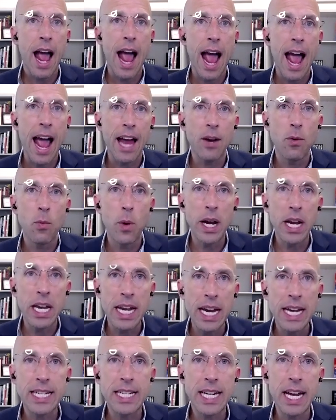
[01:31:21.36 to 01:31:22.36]
And we
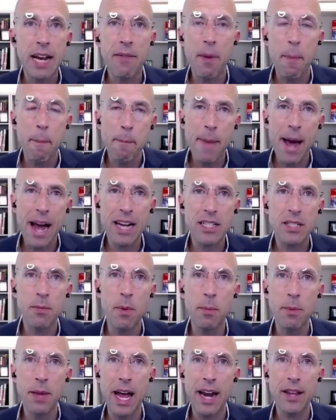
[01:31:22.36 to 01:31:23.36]
need to give them
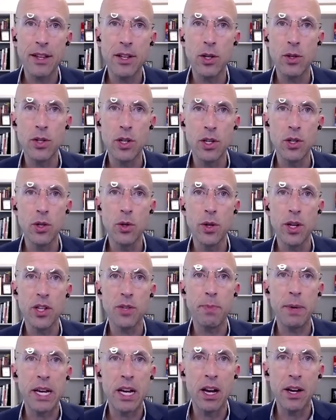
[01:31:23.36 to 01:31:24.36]
maximum latitude to do this,
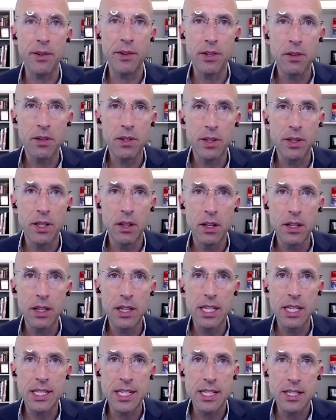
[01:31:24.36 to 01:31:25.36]
because
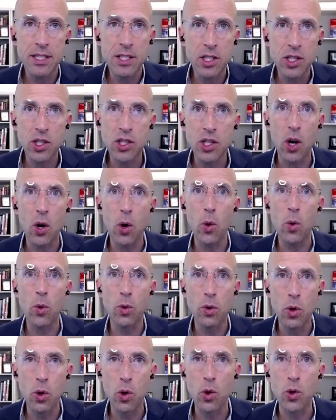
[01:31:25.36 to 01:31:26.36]
this is so
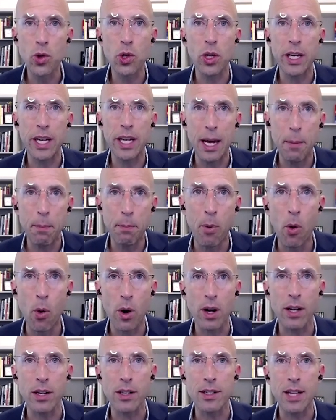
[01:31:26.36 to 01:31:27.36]
crucially
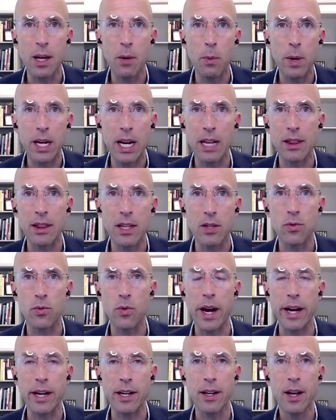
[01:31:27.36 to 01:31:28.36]
important that we get this
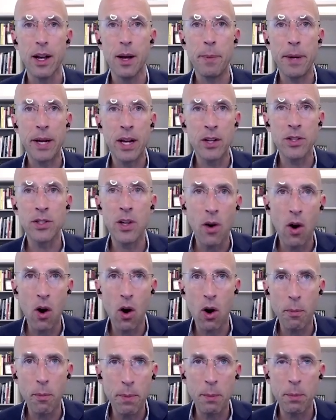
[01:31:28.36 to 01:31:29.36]
right, because there
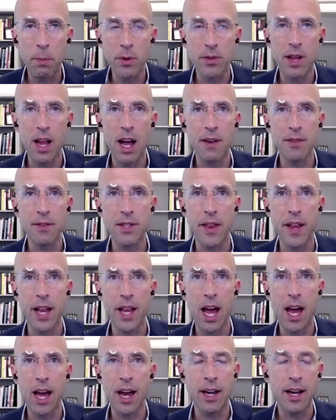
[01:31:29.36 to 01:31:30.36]
are people's lives on the
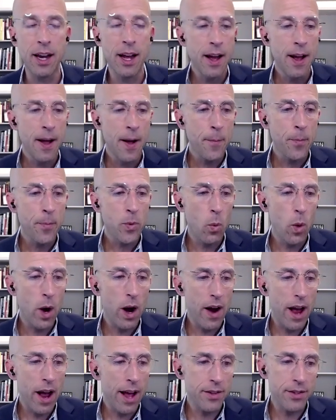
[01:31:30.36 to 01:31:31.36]
line.
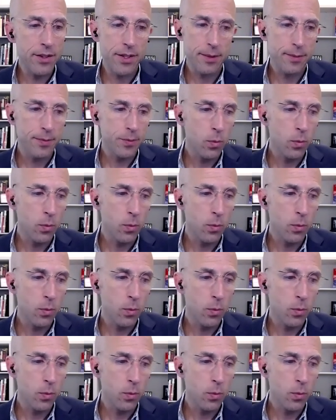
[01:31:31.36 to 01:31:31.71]
Whereas,